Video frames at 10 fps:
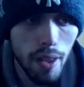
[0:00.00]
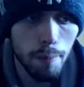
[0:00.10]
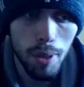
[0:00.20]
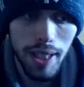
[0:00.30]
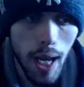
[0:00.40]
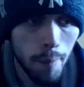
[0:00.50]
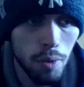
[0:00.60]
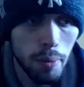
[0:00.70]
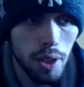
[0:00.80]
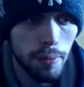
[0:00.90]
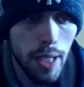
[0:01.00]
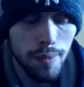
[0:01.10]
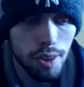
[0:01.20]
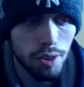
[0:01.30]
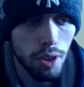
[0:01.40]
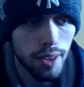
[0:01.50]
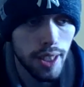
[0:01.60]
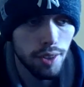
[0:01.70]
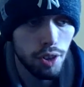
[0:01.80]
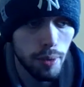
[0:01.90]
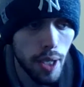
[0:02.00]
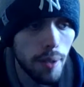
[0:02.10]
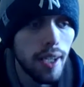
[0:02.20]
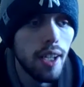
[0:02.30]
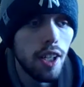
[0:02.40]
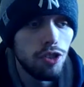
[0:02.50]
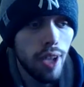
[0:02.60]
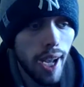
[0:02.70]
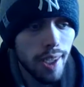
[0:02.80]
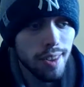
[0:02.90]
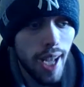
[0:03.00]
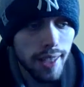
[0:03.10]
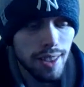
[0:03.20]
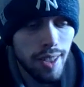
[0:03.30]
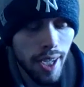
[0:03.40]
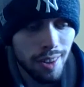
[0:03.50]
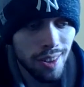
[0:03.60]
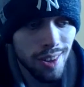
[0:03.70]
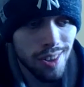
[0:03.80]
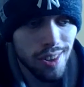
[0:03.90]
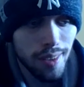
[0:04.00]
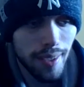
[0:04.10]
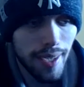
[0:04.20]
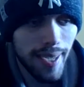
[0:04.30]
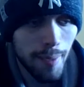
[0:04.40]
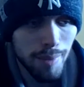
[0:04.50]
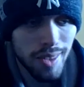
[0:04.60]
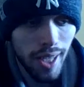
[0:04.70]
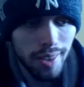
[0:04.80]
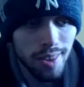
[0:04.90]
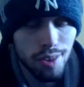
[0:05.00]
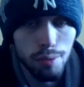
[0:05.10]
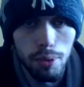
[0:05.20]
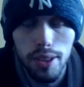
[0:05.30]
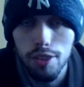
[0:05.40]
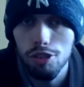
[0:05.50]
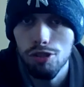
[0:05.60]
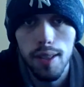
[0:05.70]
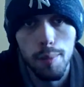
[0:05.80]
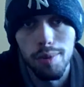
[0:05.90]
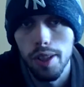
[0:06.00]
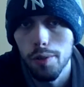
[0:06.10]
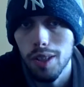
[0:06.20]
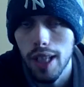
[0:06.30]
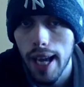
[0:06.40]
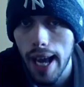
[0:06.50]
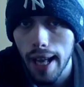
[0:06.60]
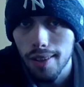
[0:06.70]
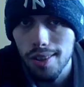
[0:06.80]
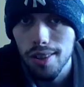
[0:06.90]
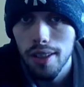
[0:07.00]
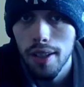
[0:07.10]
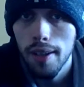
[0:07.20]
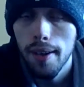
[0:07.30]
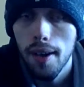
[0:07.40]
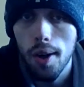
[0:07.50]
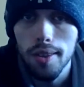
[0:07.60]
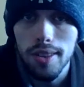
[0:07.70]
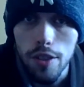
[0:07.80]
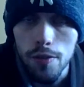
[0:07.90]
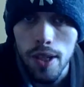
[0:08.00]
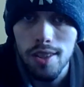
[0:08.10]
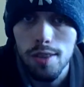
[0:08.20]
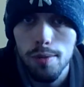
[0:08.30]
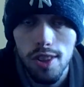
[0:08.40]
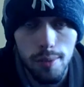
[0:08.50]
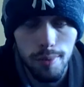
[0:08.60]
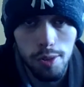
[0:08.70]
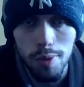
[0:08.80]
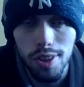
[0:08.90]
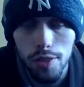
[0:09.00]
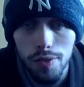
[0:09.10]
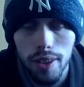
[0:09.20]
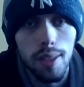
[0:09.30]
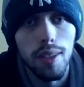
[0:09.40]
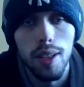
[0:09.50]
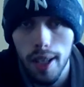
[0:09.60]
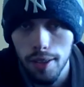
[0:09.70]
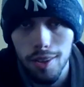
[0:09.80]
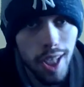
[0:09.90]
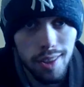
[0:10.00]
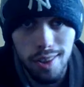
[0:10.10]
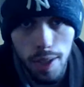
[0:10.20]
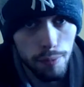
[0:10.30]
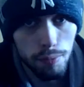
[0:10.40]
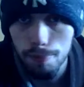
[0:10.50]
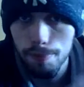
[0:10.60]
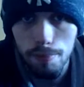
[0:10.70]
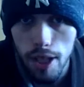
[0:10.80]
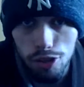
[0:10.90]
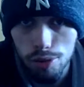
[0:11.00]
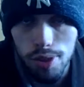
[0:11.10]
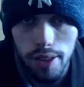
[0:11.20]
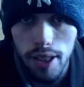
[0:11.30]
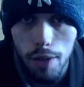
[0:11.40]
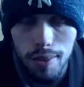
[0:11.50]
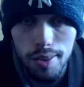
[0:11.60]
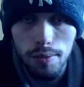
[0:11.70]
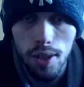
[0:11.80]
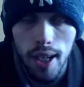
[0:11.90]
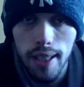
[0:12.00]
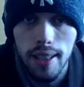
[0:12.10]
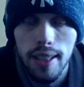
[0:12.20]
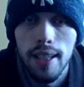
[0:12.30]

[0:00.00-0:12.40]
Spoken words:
But yeah, I'm going with the Ravens to start the year 2-0. Jags at the Texans. The Texans really just shot themselves in the ass on defense. Specifically, I know the Texans have issues on the offensive line.